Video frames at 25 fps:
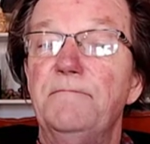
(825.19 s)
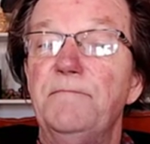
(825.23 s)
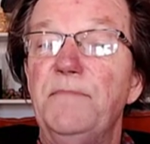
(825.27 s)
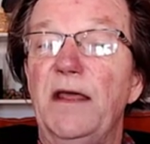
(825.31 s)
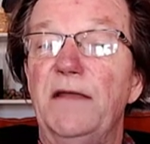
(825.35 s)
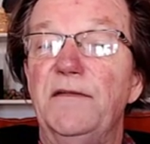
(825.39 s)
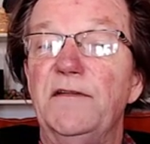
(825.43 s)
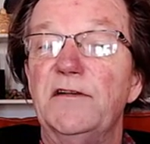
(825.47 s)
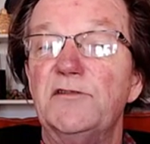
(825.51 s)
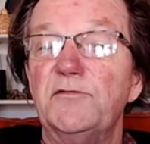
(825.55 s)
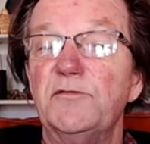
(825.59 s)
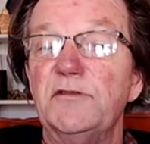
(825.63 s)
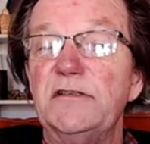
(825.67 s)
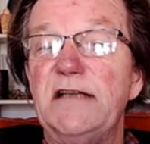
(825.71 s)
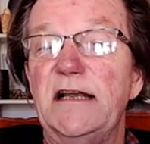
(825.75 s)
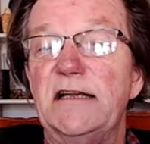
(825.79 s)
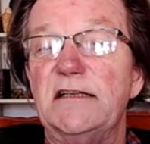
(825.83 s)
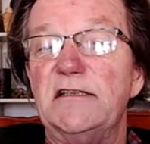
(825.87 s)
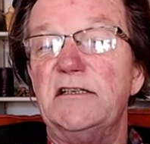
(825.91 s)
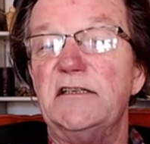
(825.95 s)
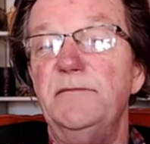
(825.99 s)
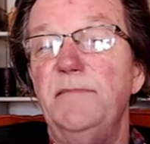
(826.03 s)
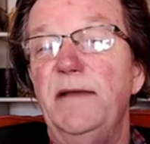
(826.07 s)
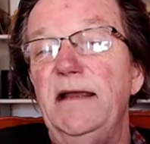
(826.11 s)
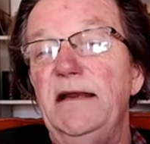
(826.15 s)
And this was
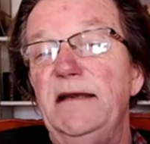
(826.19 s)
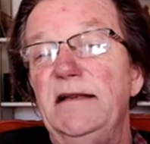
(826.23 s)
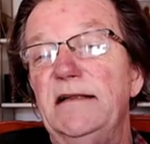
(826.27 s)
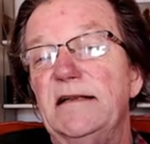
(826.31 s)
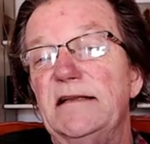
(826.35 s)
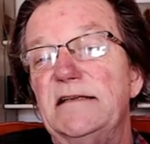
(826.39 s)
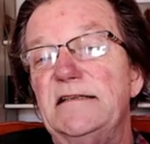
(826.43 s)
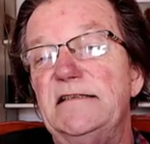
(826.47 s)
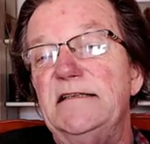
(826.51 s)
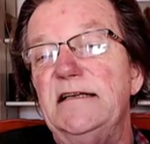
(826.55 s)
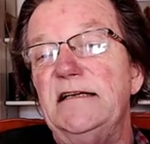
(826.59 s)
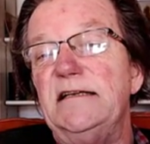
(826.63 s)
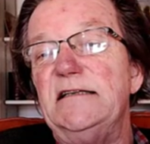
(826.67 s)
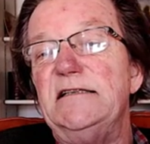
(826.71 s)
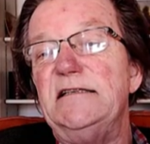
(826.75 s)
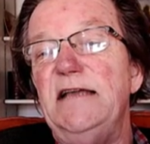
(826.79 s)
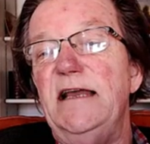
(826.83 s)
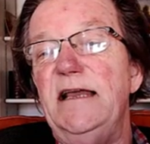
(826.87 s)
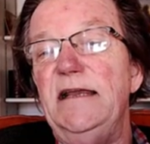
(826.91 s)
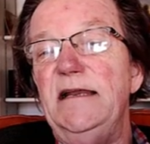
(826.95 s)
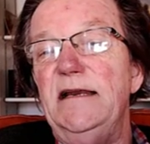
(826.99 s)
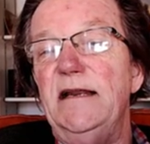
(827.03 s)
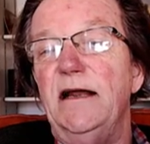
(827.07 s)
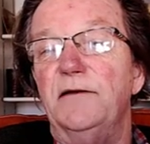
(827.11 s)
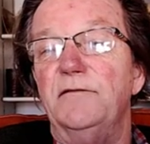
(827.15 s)
estimated at $600,000
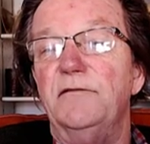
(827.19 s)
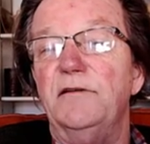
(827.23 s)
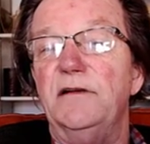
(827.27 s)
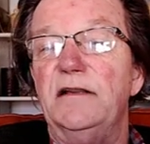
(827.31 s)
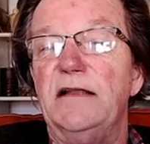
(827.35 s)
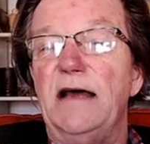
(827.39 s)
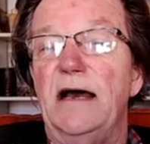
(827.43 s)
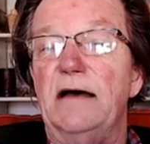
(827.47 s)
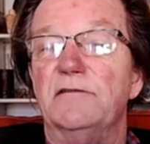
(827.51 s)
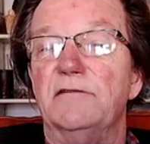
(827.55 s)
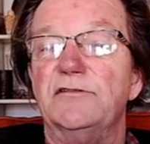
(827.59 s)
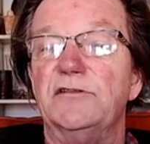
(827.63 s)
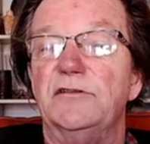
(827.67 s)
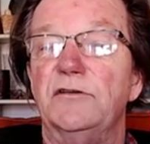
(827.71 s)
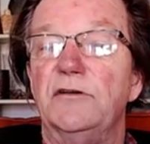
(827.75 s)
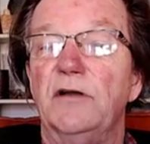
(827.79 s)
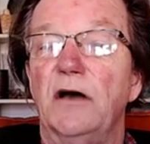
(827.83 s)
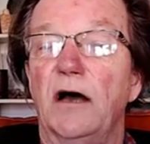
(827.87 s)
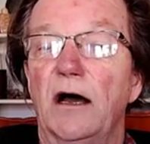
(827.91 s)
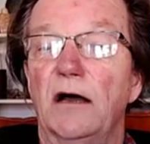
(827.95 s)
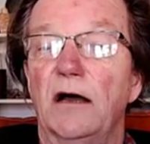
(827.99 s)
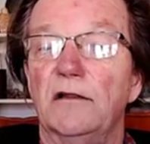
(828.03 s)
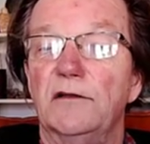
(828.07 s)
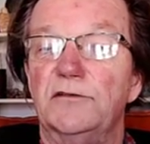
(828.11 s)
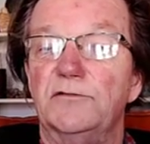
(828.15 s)
to
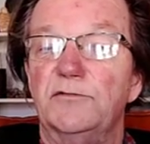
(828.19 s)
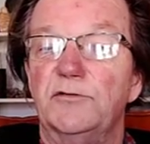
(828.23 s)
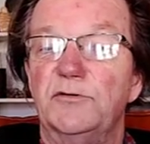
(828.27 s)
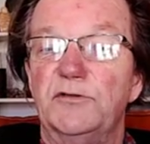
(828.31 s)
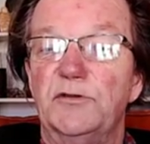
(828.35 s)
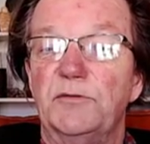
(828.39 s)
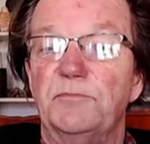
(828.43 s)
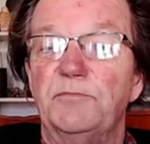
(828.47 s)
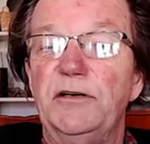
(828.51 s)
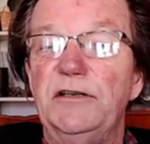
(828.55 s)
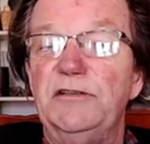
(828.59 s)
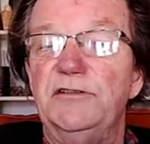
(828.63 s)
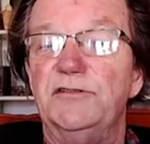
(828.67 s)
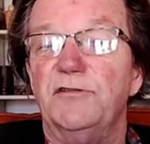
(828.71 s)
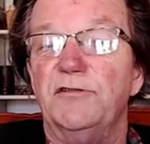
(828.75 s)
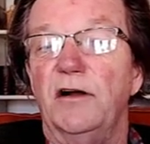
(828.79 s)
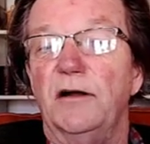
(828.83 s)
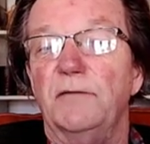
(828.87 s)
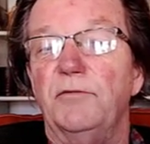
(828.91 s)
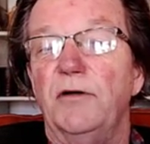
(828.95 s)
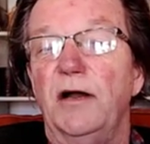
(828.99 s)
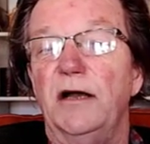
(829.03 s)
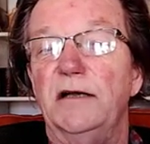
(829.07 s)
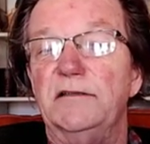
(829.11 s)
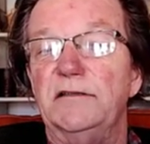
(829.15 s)
$800,000, which is a pretty
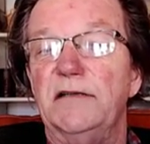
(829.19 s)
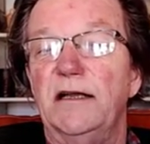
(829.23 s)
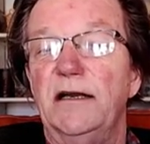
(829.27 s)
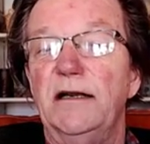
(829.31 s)
strong price.